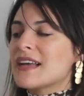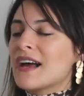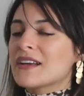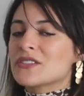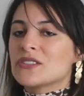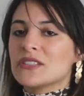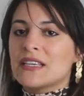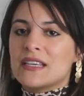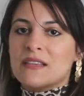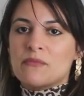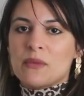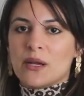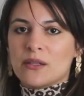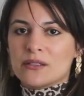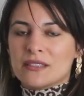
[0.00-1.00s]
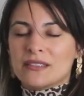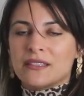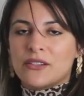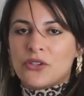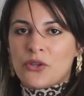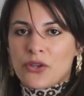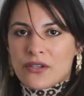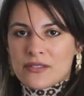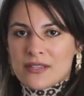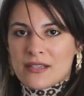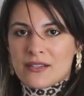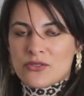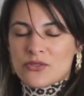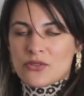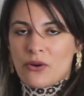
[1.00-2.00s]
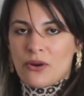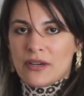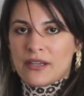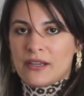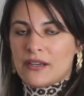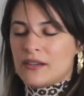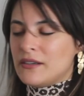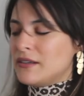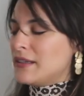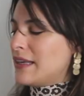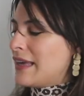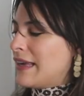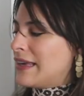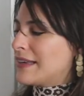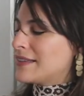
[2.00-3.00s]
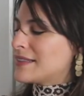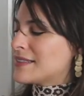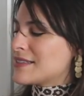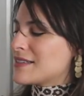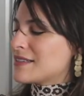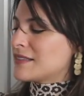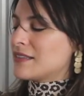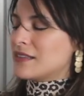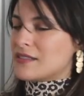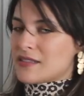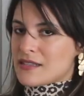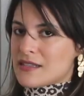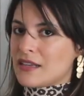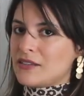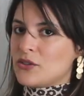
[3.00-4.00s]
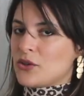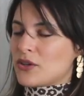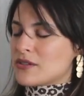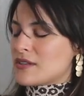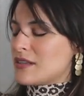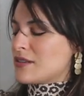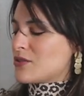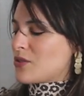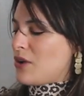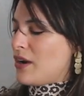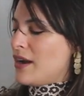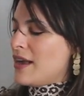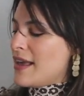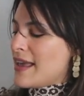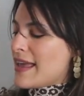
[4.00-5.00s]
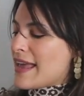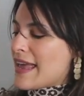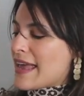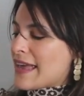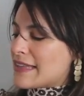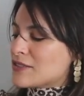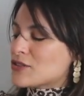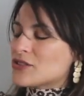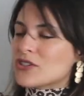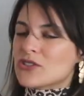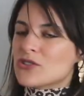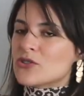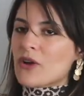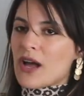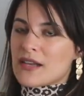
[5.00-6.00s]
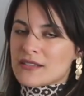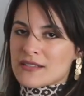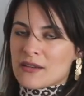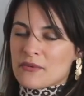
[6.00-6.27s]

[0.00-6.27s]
actually emailed the New York City store here and the Sezane New York City store just to ask